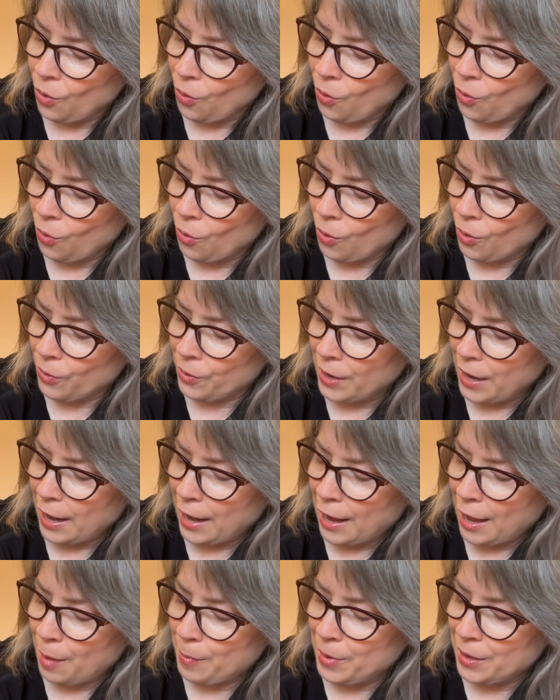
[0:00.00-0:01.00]
Horn
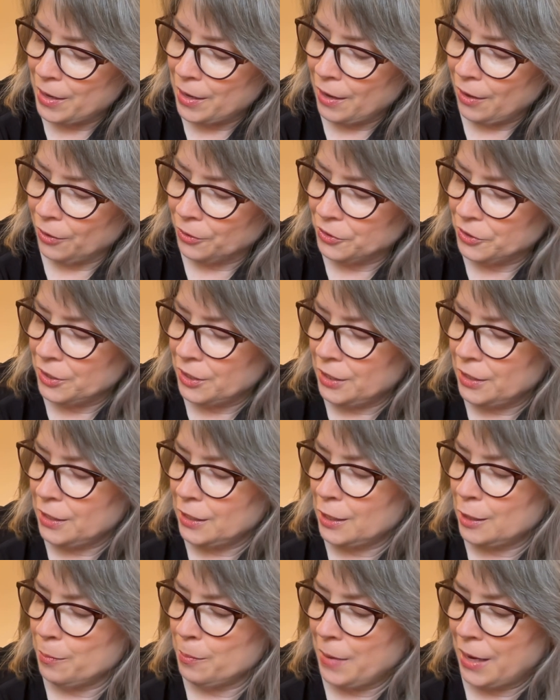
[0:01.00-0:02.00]
Abbott
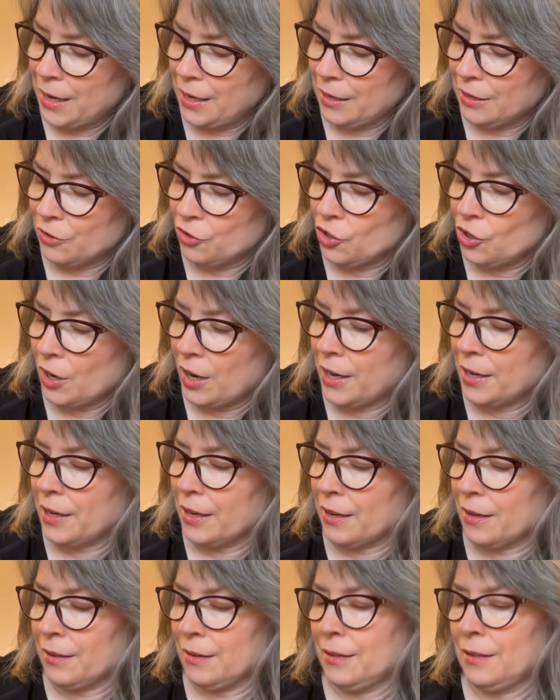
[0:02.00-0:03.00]
Ltd. Made in
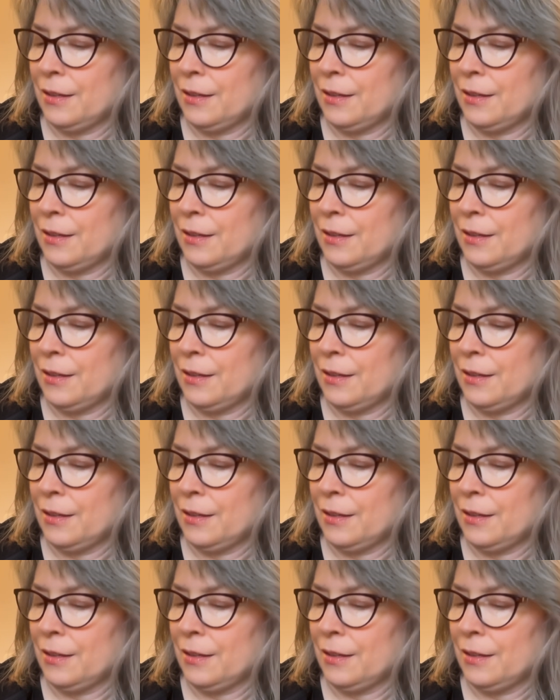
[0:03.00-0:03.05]
China.